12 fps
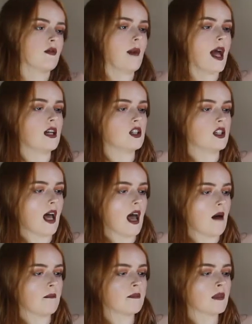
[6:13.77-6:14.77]
from
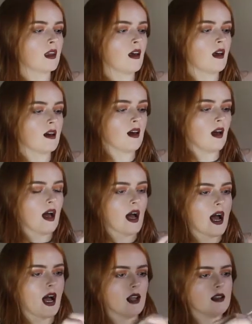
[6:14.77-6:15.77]
H&M.
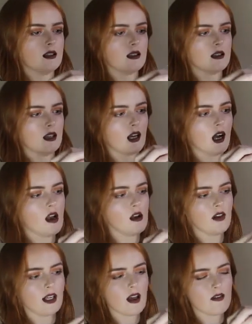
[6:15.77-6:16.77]
And they kind
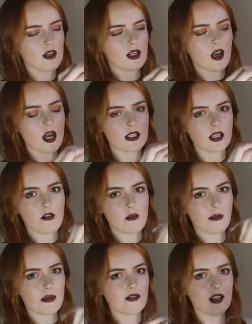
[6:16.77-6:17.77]
of like they
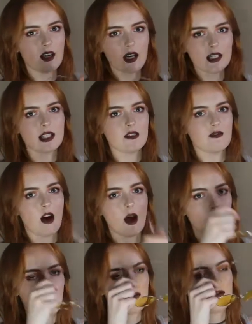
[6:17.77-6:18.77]
remind me of a 90s
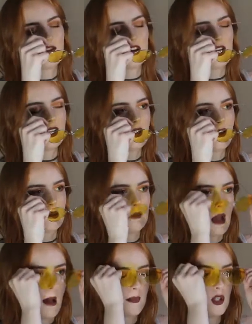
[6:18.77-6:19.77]
vibe, and I really
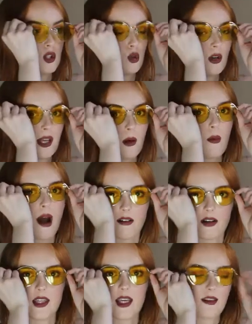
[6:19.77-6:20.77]
am enjoying
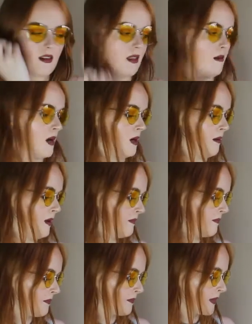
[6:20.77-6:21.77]
wearing these at the moment.